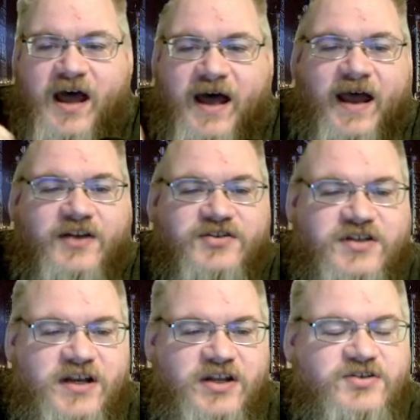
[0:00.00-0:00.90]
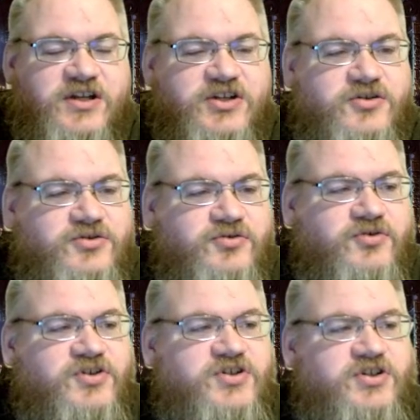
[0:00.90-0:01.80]
uh, i also tend to use digital
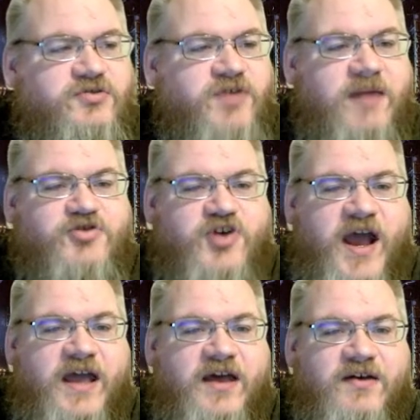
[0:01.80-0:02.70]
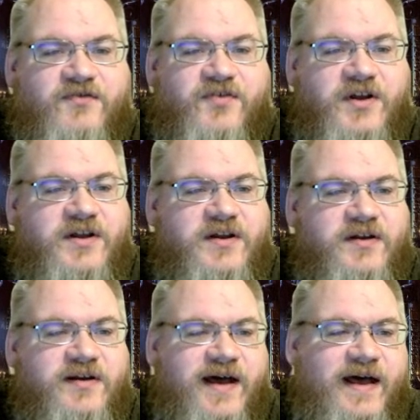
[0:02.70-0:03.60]
tools to keep track of
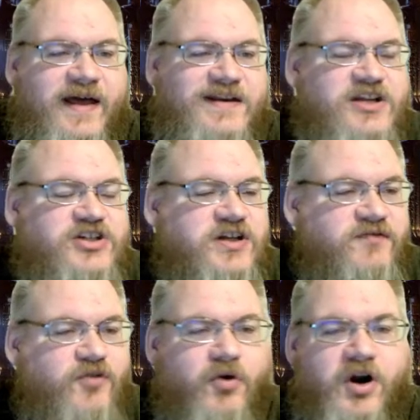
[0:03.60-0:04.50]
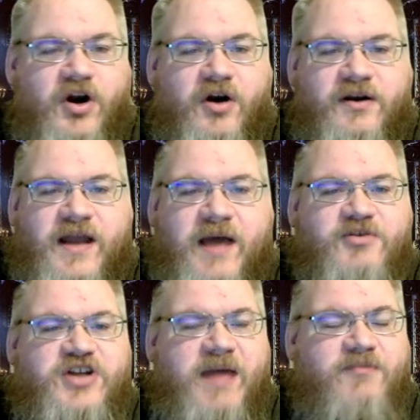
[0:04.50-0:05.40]
uh, initiative order and how
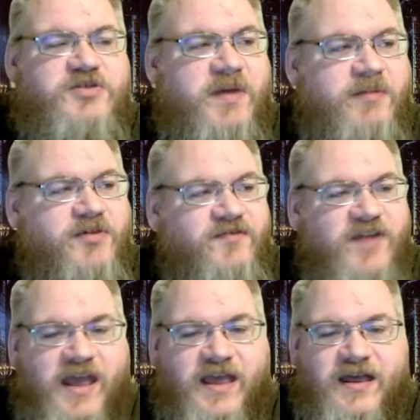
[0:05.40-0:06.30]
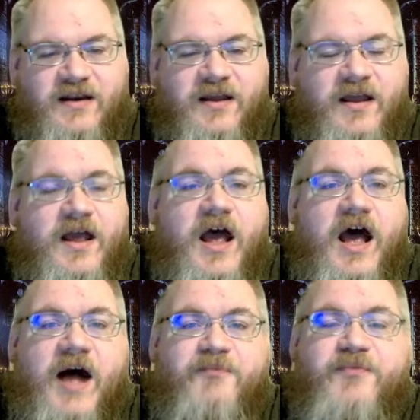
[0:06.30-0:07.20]
much damage people have taken
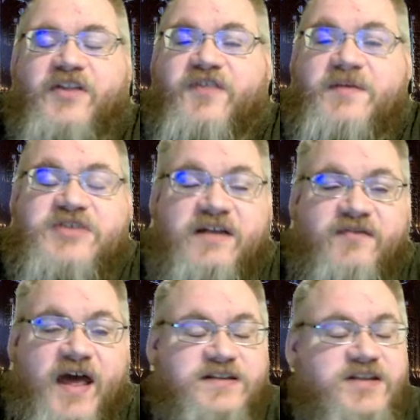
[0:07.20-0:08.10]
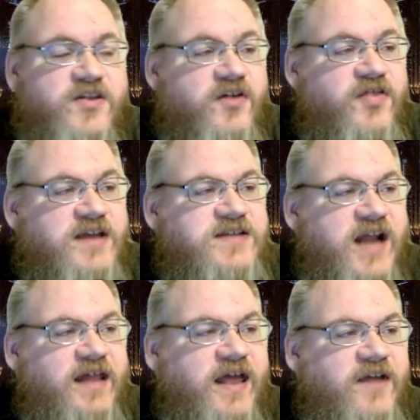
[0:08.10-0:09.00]
um, but the flip side of that is that there are things that
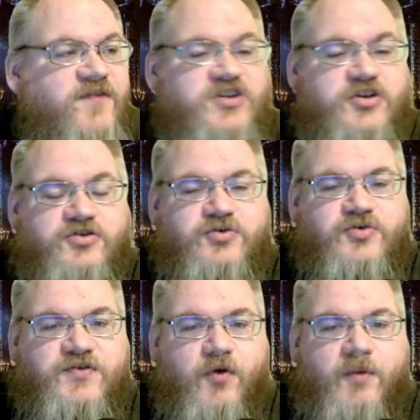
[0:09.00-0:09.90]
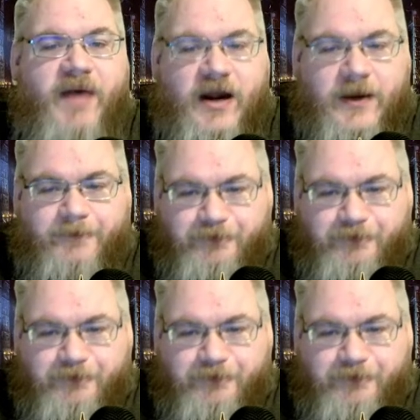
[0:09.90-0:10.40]
i like physical tools for better